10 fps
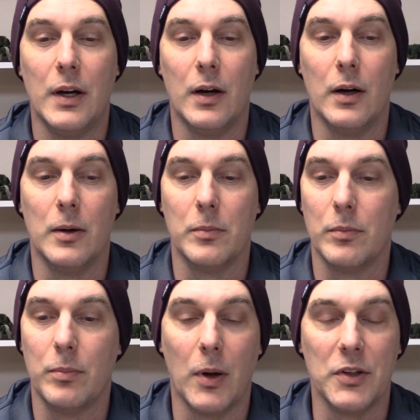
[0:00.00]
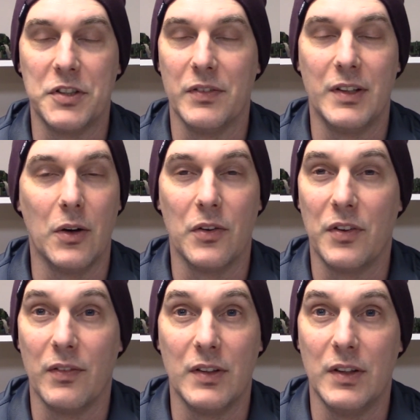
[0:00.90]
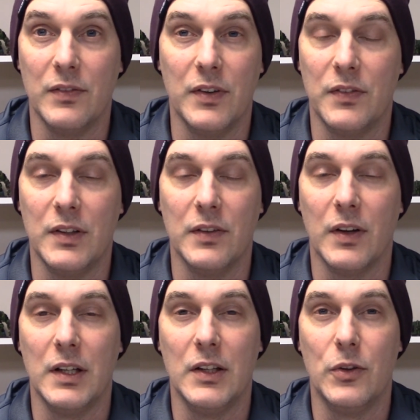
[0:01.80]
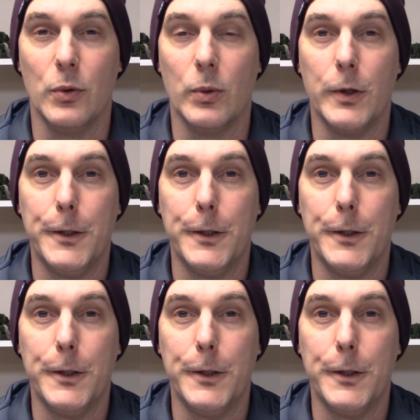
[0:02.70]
Probably shave it down to 1,750 if I need to.